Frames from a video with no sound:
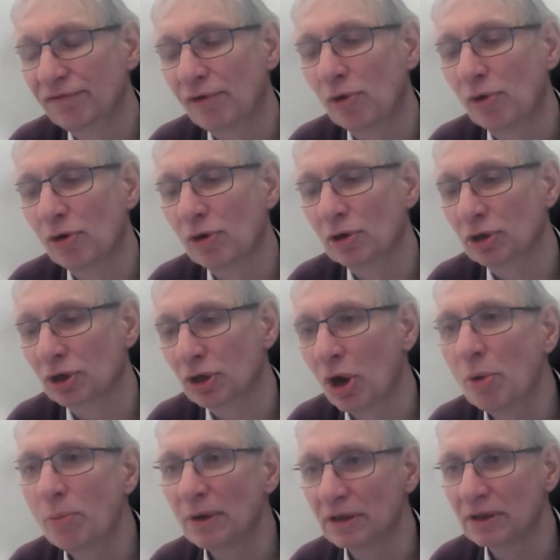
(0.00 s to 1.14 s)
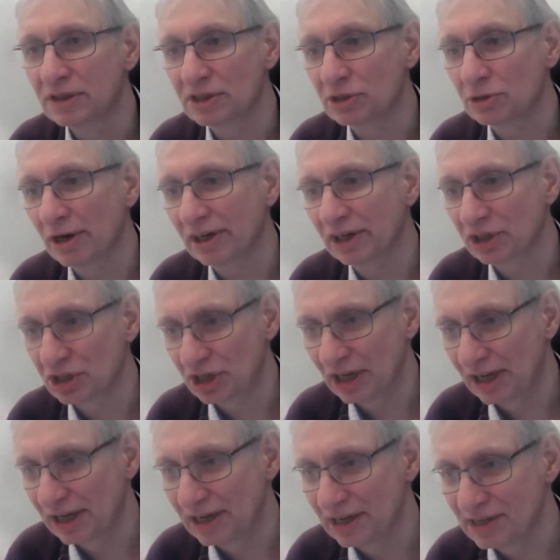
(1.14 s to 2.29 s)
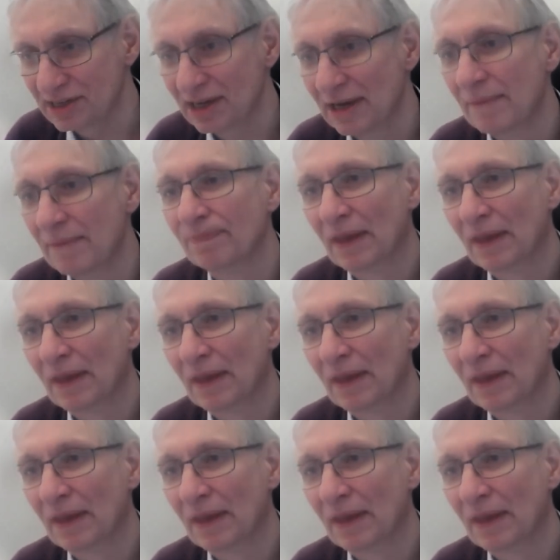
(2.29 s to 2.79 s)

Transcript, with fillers: for global strategies